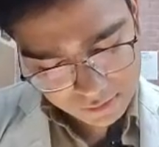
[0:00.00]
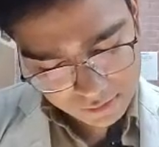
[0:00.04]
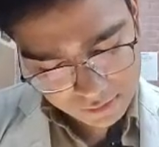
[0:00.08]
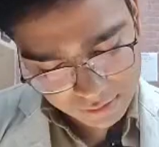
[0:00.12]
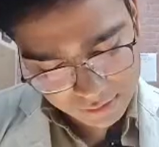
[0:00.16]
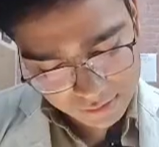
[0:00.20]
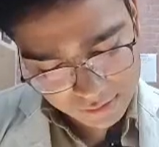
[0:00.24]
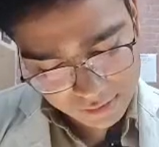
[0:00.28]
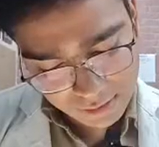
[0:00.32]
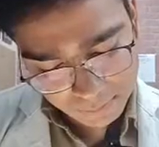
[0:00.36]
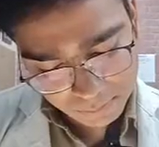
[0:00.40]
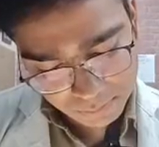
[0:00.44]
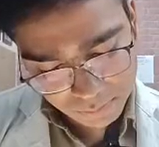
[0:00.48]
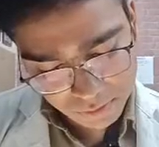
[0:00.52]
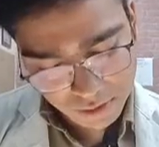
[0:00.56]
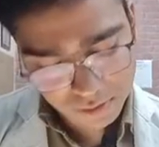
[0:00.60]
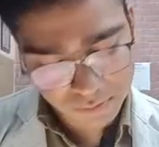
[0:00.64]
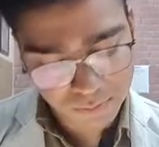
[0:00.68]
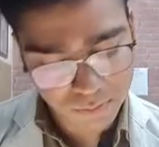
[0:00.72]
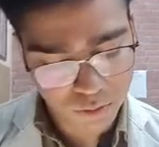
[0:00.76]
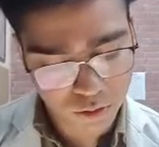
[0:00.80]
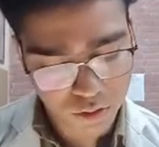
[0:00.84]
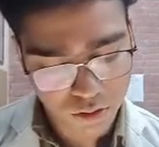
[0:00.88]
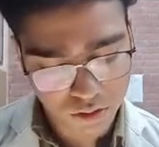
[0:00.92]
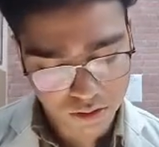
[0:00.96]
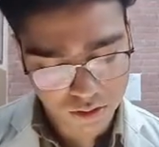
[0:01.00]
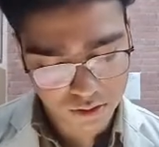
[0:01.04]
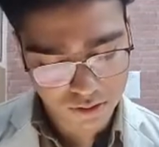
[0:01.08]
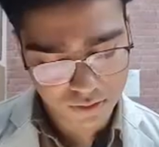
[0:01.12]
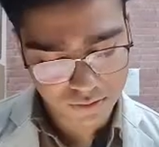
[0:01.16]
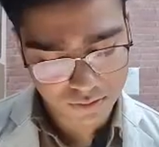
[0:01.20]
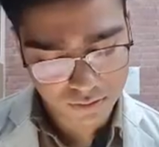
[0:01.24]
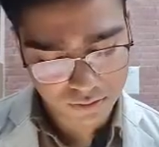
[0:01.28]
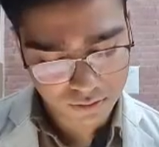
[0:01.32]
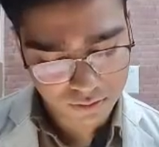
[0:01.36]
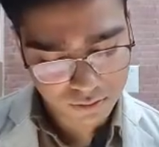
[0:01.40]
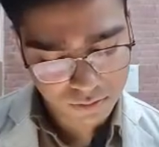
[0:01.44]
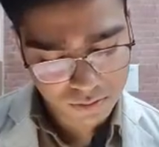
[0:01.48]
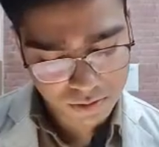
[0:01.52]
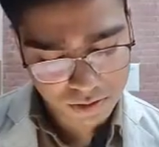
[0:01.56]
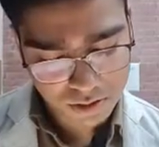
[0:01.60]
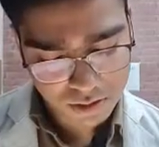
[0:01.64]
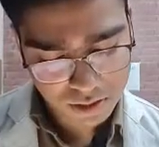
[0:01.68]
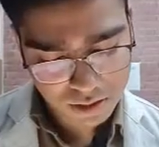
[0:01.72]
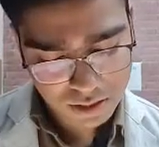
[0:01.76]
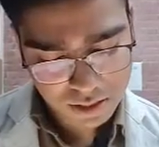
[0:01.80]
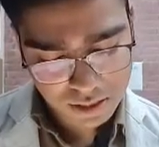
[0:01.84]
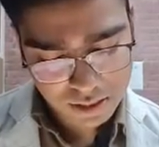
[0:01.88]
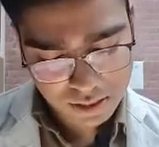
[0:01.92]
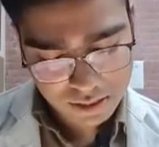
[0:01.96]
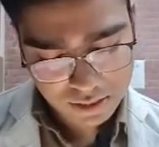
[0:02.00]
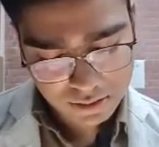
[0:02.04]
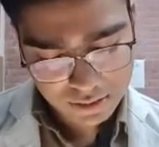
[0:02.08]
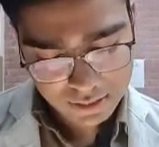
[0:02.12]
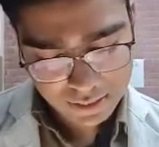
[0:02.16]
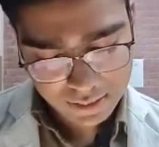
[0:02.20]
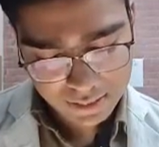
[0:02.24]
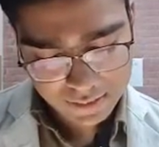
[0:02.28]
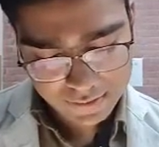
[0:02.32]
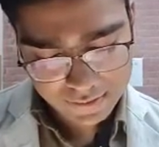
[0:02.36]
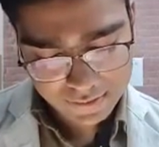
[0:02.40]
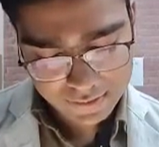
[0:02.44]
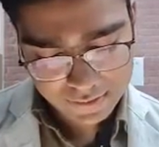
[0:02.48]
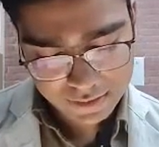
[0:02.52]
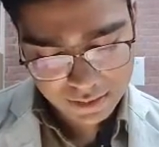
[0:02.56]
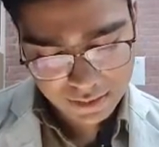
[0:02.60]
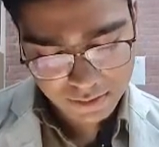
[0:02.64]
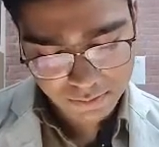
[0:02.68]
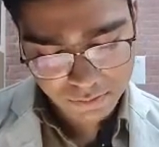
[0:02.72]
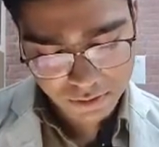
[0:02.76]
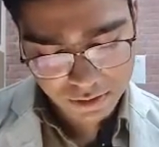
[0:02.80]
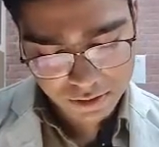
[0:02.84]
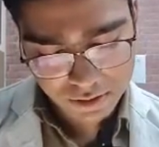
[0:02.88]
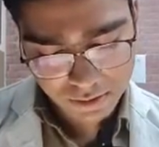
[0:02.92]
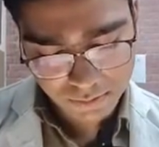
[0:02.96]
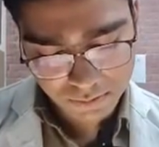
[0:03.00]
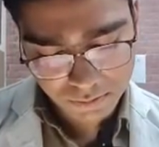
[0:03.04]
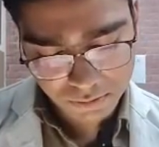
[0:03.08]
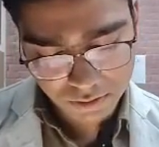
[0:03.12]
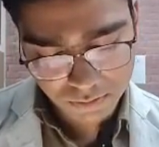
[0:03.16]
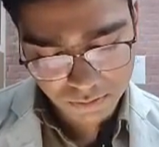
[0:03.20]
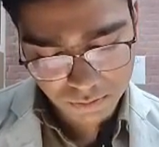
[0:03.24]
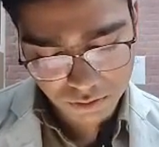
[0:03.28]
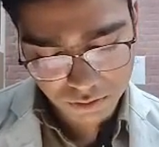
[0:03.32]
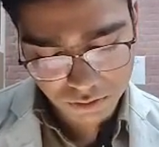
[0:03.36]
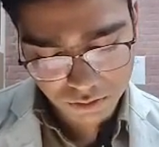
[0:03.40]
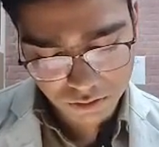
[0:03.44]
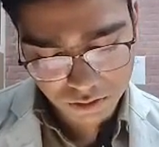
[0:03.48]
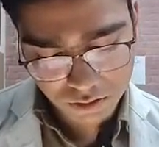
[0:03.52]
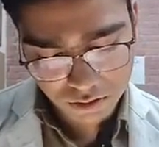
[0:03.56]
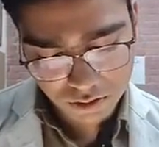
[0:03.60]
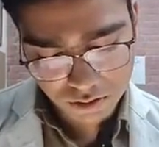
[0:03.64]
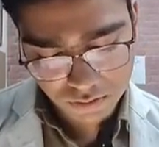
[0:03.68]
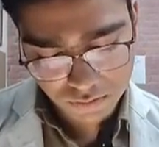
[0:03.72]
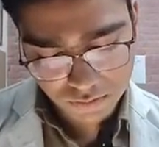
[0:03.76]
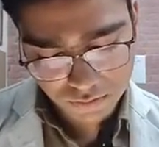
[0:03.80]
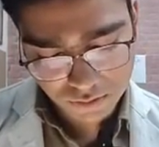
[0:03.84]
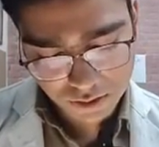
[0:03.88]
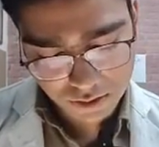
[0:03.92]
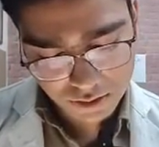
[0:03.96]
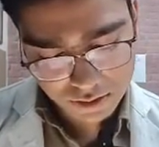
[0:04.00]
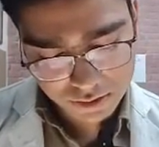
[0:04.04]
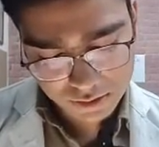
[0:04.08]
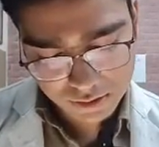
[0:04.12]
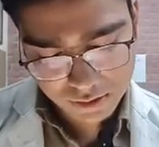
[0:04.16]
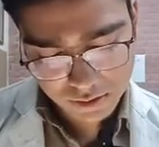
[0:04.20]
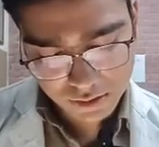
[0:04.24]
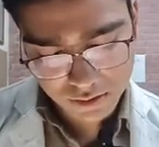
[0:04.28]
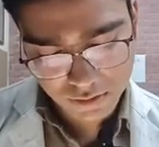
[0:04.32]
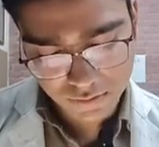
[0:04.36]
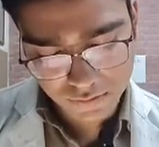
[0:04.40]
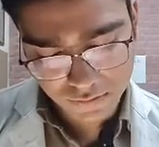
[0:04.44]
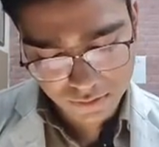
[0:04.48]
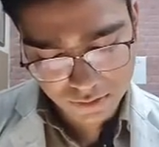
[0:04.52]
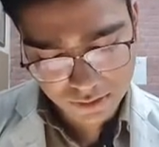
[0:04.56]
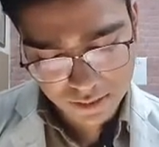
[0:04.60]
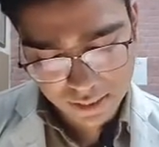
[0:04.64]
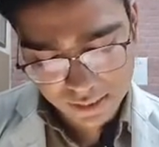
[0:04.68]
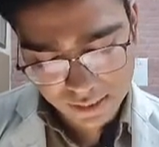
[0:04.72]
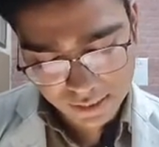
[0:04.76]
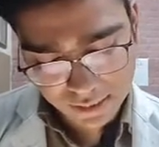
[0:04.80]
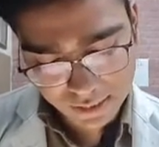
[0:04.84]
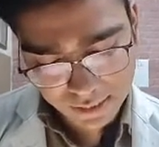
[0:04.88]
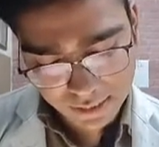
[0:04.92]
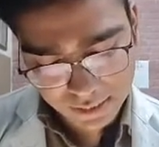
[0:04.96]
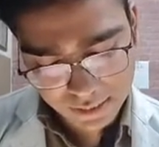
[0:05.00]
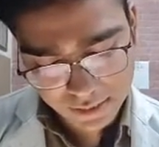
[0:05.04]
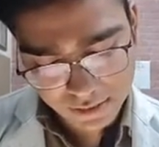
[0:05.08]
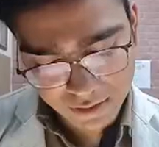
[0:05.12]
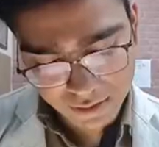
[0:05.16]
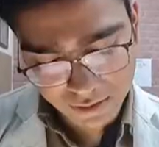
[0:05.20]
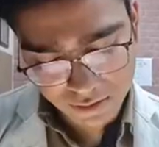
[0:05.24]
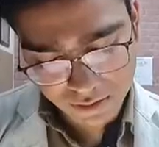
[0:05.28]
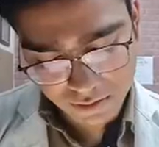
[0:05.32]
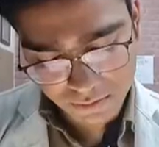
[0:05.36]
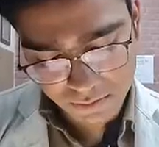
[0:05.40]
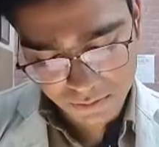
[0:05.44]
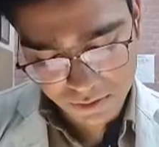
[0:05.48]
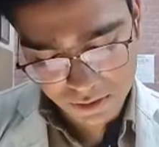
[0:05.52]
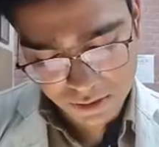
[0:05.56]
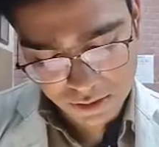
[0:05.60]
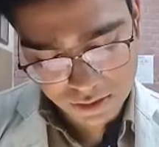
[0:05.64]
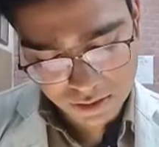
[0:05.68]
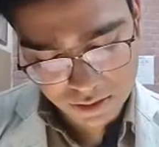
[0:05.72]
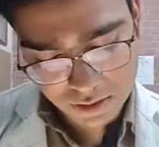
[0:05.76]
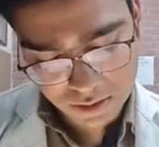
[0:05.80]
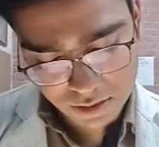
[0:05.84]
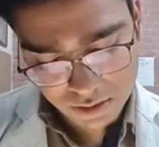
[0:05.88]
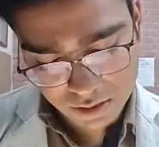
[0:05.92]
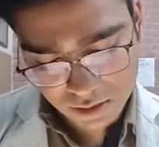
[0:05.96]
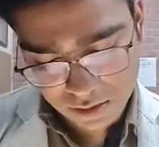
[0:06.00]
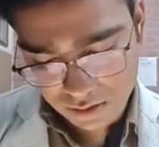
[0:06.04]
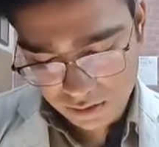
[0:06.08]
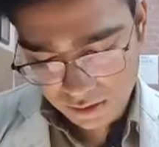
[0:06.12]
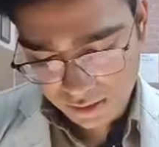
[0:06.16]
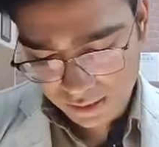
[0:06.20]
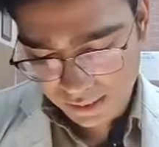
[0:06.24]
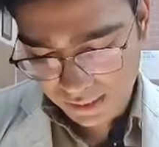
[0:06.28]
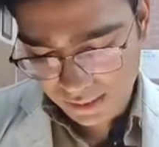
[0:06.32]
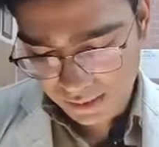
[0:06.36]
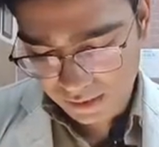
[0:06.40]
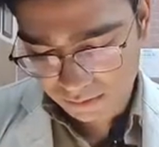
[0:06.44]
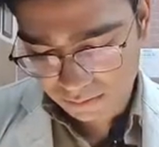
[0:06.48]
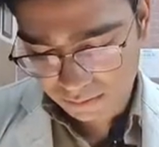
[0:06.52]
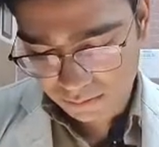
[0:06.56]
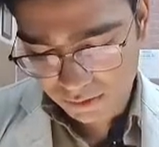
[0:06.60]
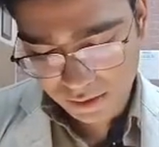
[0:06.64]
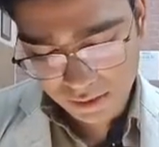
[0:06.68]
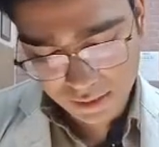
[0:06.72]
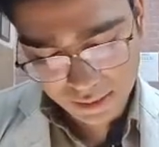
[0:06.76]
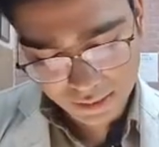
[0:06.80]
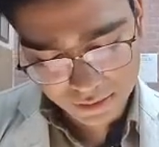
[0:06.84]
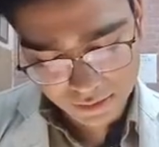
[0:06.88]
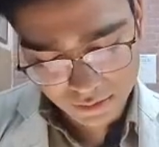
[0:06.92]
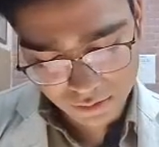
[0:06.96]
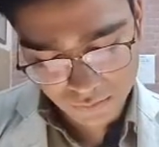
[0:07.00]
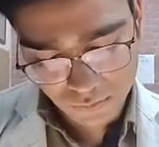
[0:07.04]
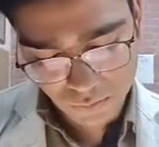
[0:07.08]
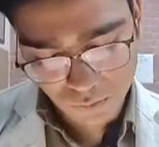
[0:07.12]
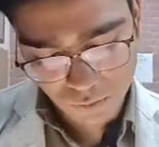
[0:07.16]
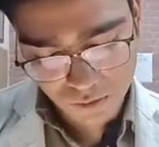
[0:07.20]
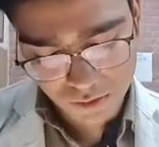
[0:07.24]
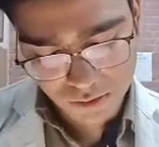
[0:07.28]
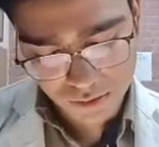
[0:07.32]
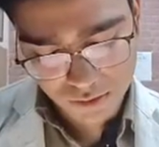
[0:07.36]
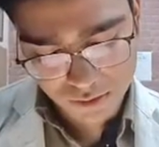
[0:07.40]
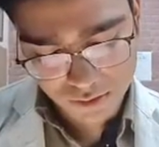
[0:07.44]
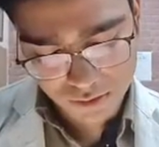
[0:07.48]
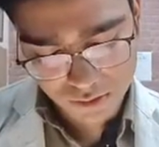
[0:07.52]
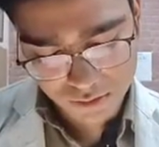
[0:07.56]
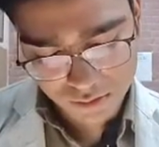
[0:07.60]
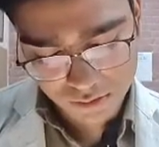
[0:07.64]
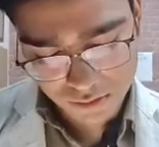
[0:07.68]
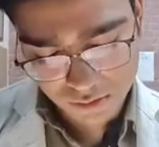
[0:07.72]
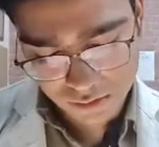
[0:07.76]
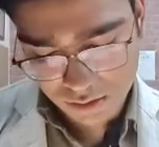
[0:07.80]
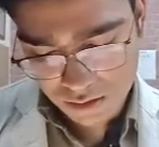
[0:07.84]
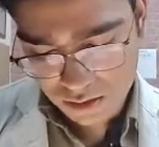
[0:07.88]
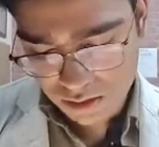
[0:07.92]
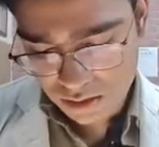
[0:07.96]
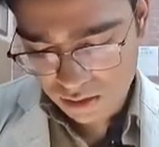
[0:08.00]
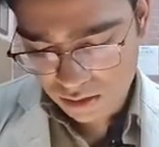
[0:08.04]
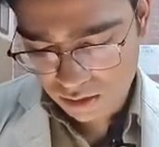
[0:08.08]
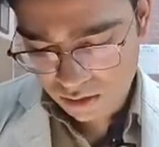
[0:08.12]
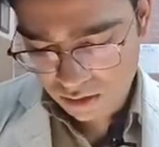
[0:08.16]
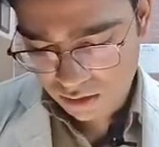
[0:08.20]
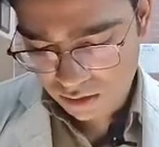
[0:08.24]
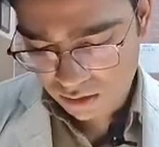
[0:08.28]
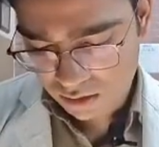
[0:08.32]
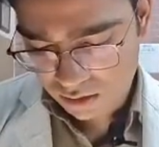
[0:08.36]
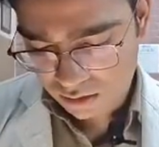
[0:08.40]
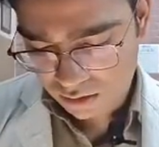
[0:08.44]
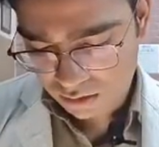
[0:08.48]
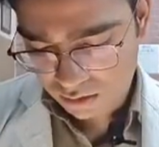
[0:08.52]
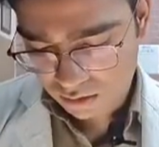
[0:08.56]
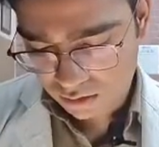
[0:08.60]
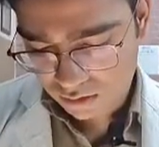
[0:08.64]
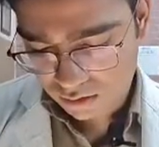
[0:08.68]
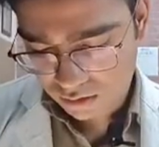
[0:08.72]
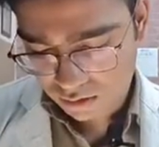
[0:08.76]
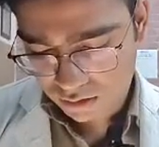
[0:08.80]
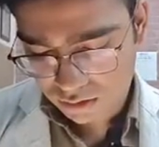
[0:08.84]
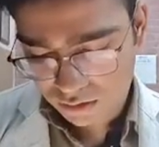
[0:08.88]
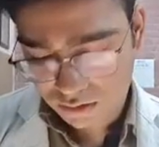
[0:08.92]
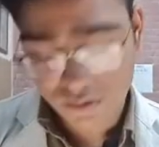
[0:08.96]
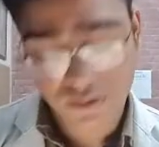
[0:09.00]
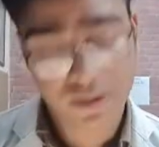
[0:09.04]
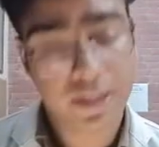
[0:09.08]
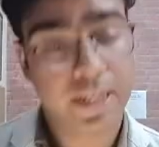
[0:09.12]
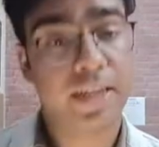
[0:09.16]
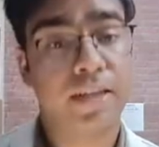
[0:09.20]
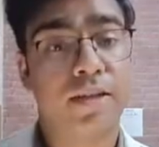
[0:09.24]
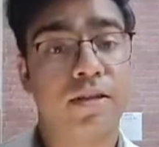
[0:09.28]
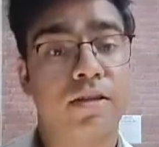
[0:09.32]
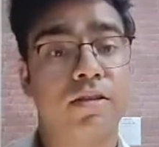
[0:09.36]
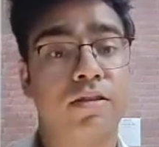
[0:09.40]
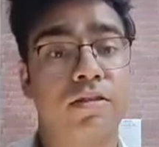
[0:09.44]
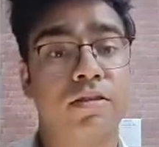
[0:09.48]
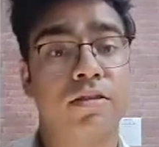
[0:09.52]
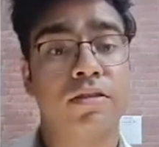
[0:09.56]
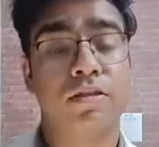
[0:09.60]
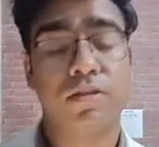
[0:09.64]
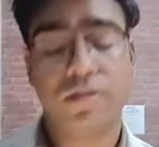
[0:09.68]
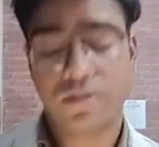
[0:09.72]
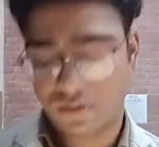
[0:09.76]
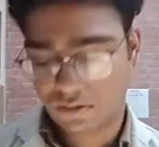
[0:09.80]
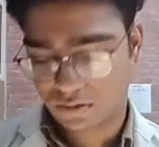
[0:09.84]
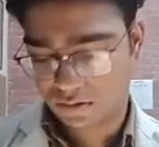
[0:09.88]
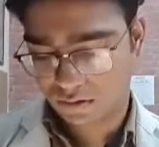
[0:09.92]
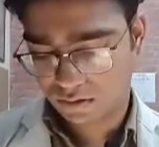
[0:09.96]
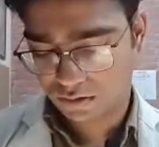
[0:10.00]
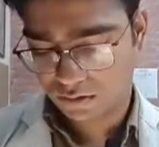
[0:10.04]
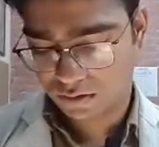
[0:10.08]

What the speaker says: receptor blocker, the ACE enzyme receptor blocker. We can start with that ARB like the Wartons, like the